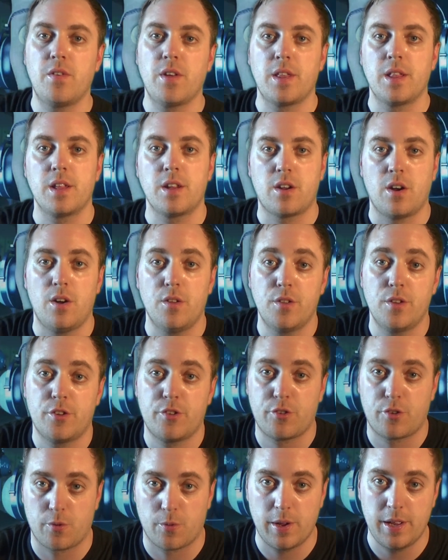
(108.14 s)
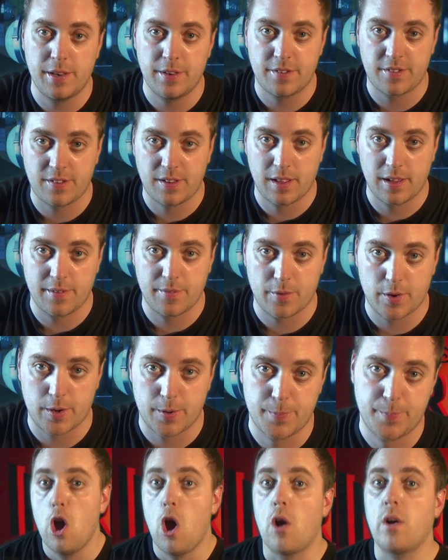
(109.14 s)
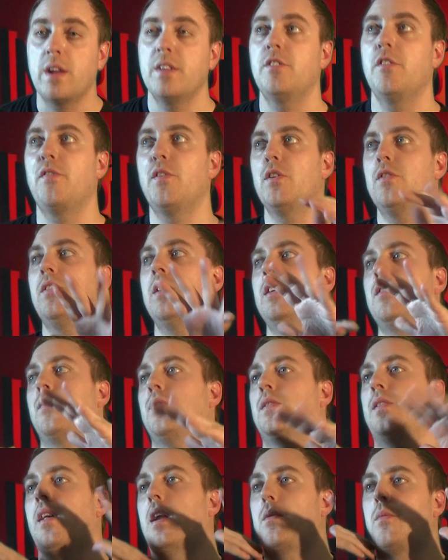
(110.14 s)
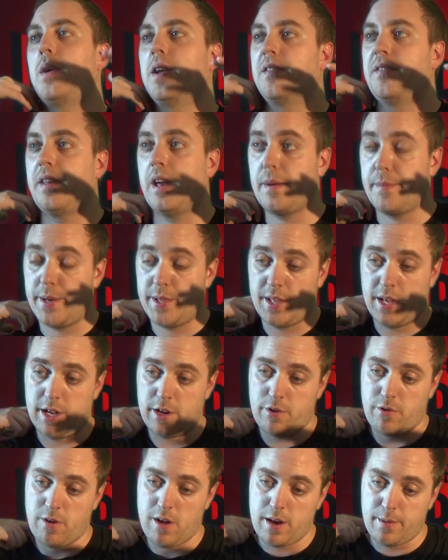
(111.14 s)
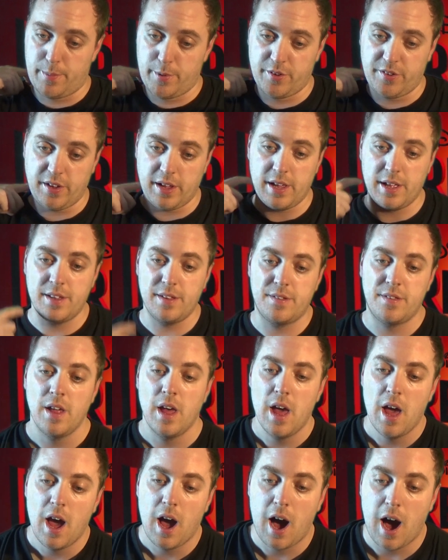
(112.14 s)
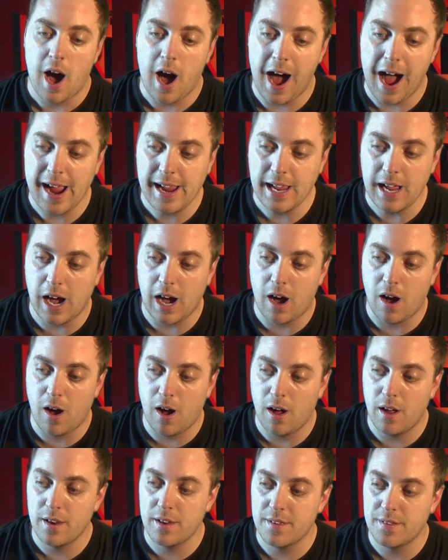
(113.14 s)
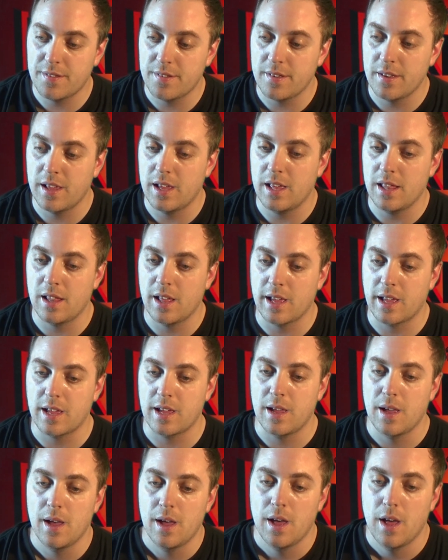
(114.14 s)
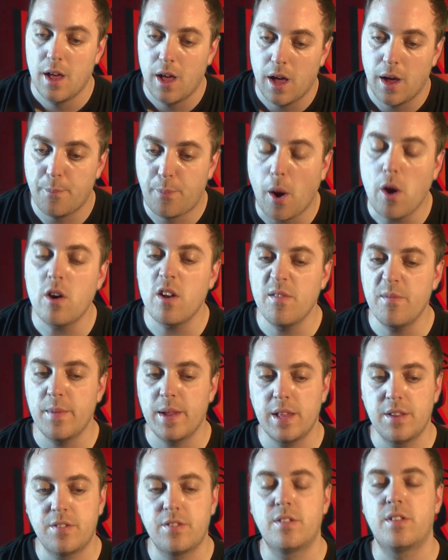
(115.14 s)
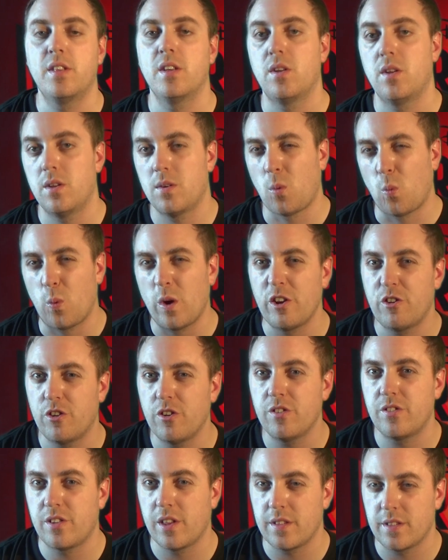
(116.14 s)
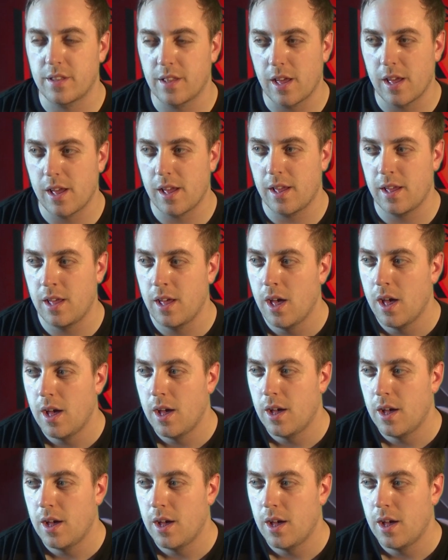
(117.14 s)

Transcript: villain called the Screenslaver. Okay, so first things first that I want to say about The Incredibles is, I honestly, like, part of me still wishes that they